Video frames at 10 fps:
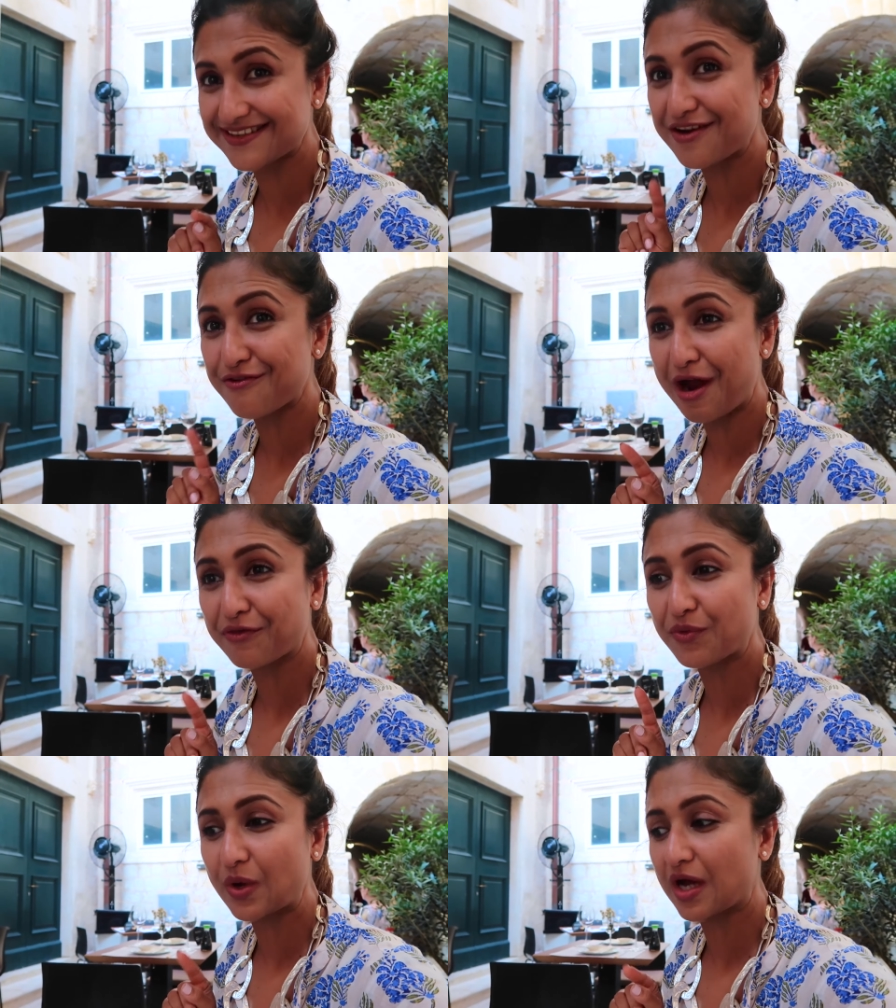
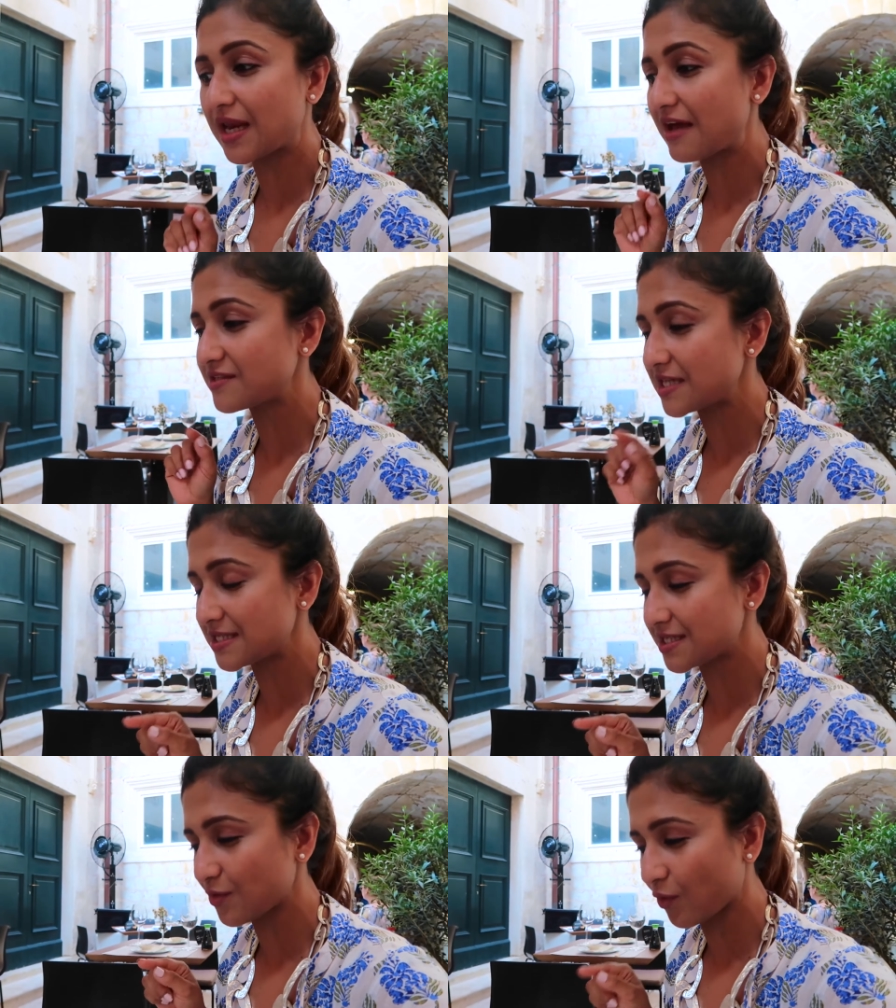around the world have
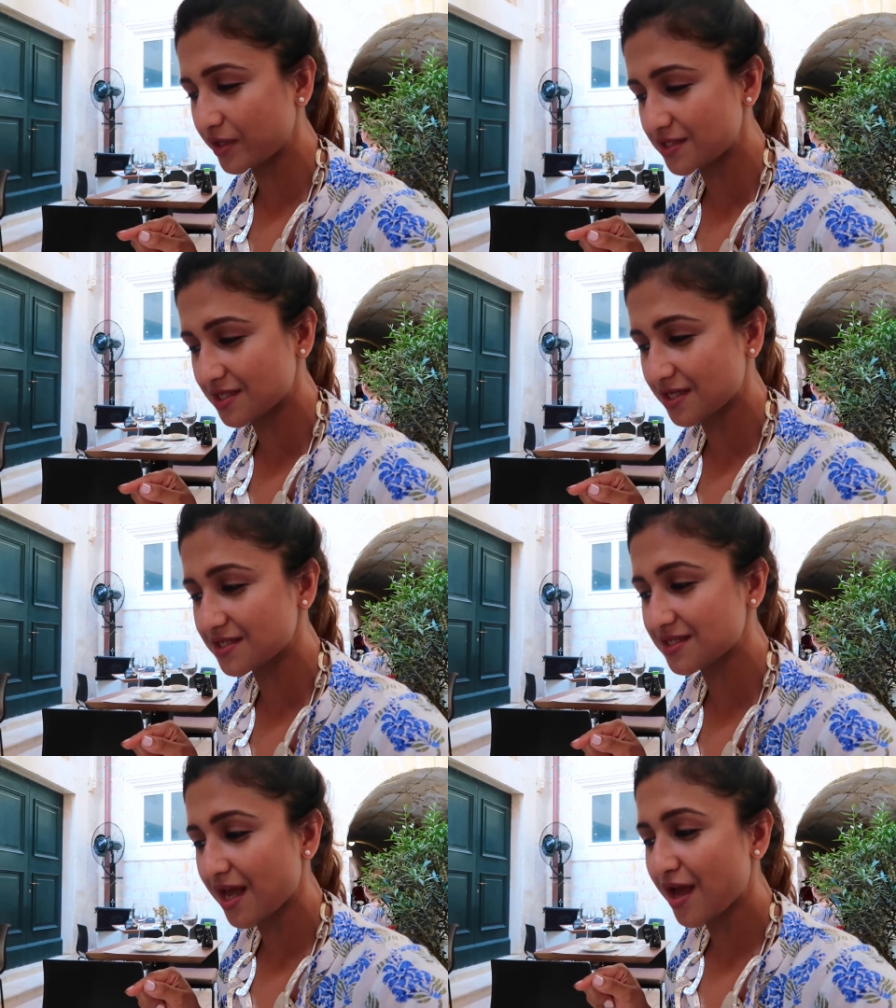tasted oysters